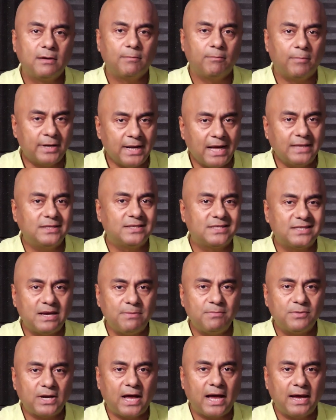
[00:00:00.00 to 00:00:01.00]
but at the
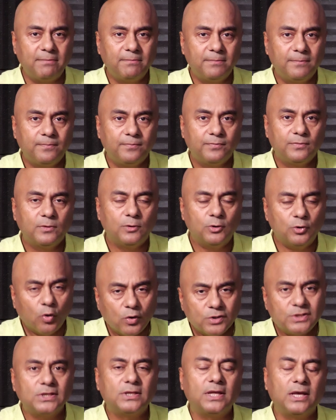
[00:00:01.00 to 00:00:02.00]
same time
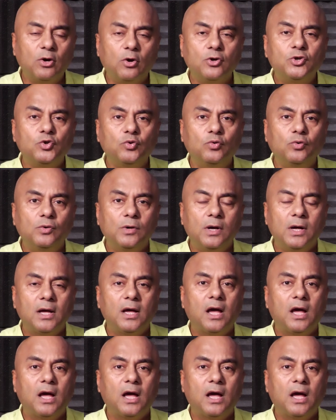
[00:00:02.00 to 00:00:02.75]
knows a thing or two